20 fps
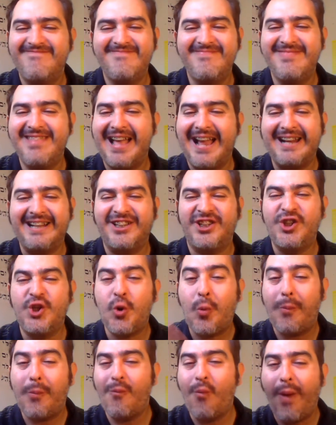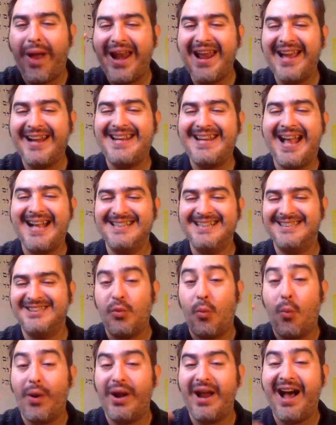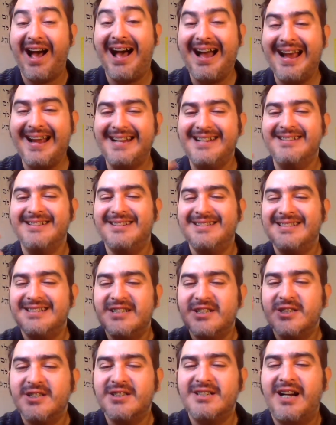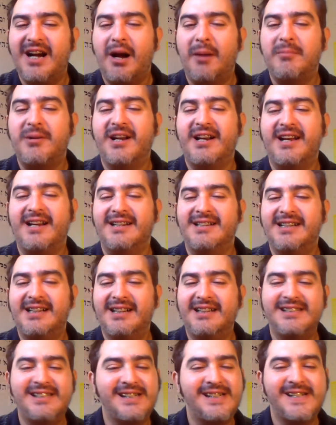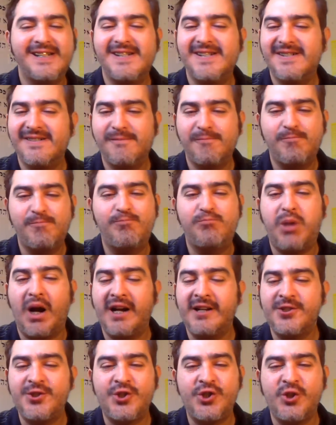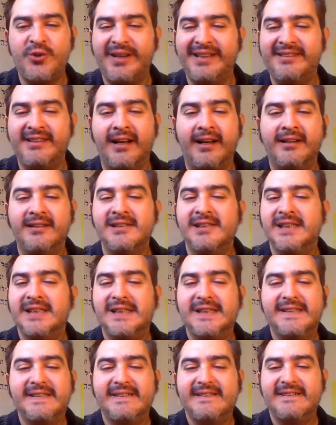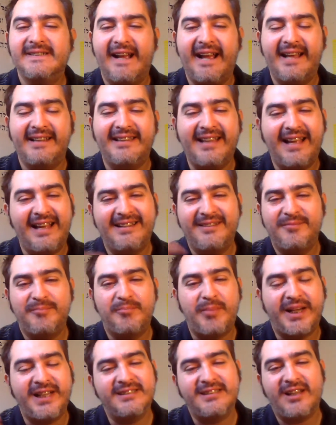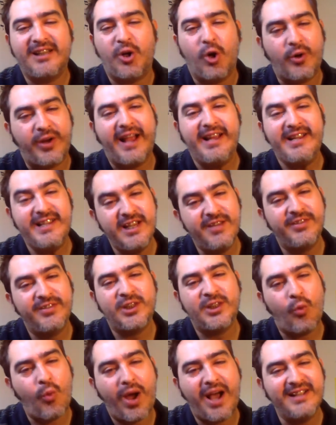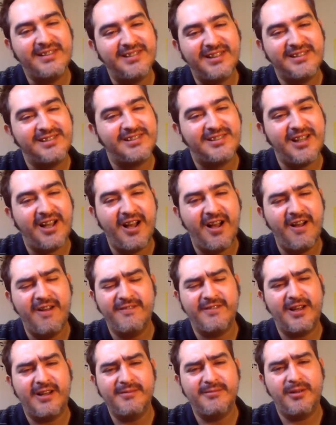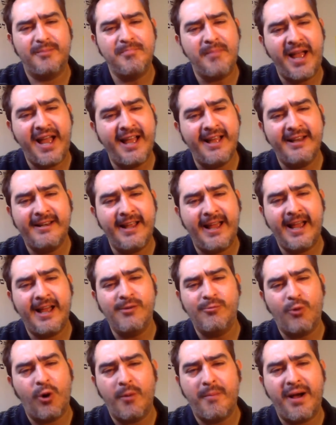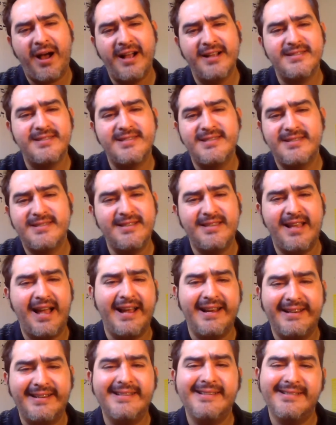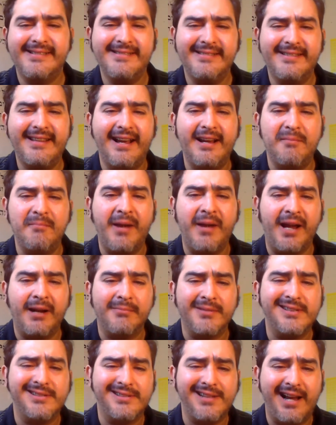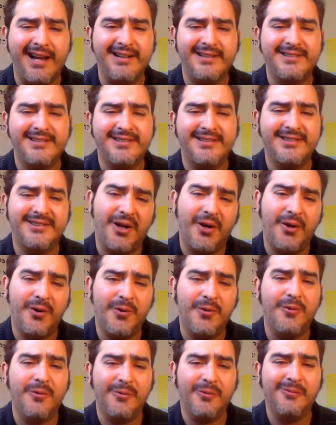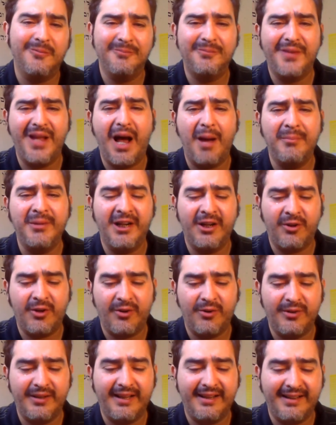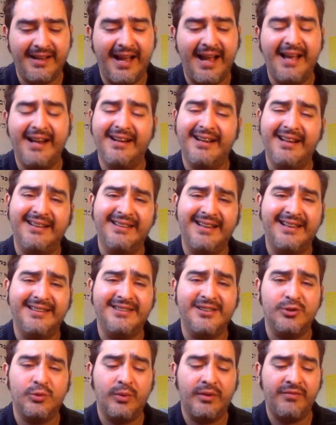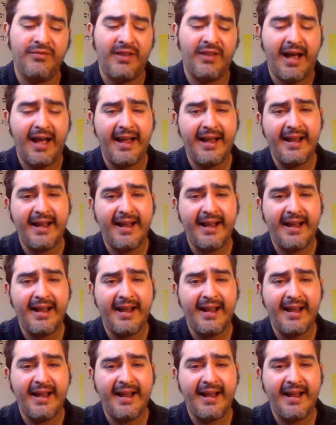like you went against what I, I'm gonna punch you in the, and then, but he's like, okay, even the wisest of men and robots, like they make mistakes, so I'm going to go ahead and let this one fly.